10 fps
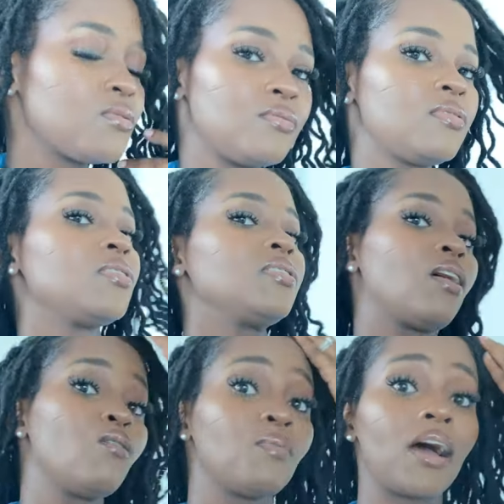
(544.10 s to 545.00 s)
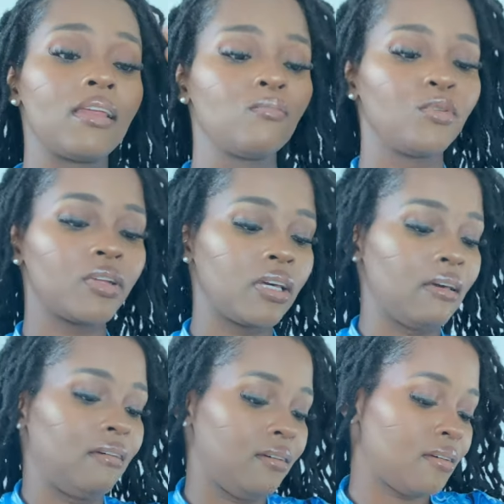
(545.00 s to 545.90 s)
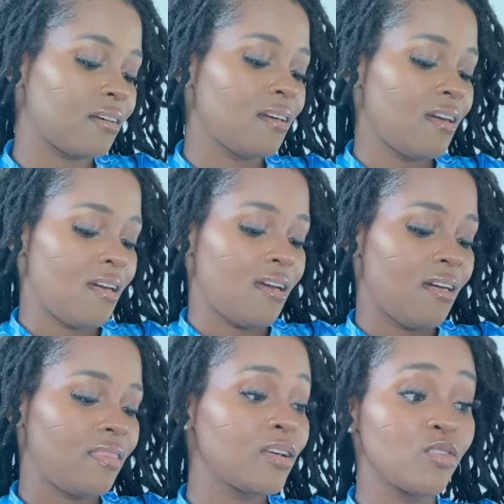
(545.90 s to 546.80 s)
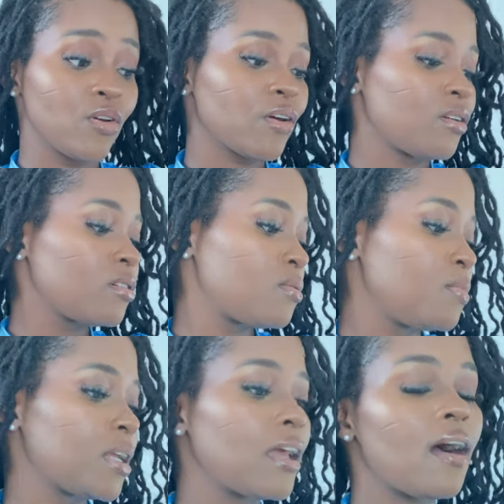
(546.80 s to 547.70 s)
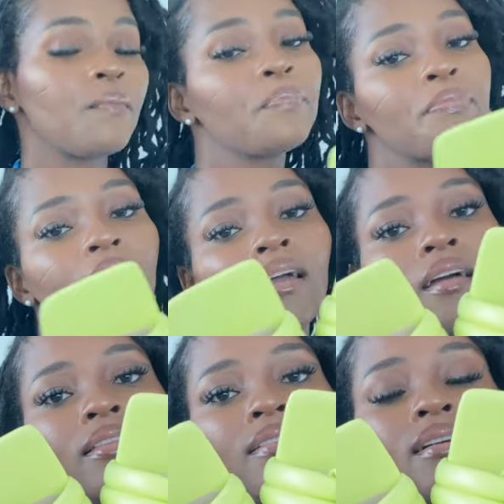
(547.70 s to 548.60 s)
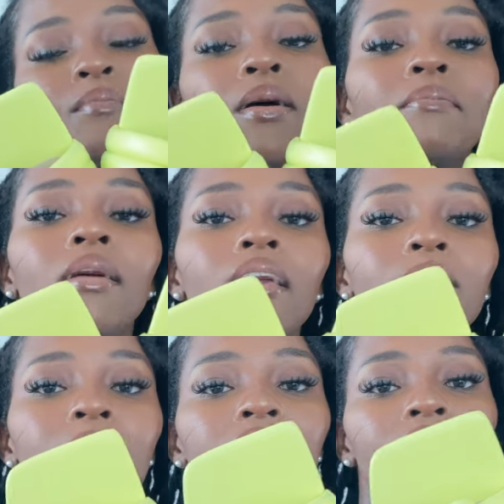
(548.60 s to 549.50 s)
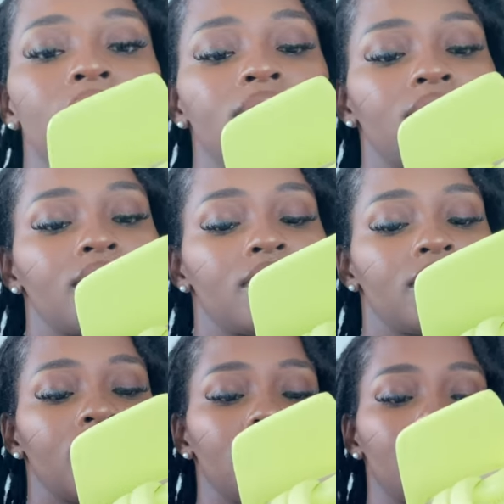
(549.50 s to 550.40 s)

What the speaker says: too dirty. I hope Kaleboni. The dirt. But yeah, these are my babies.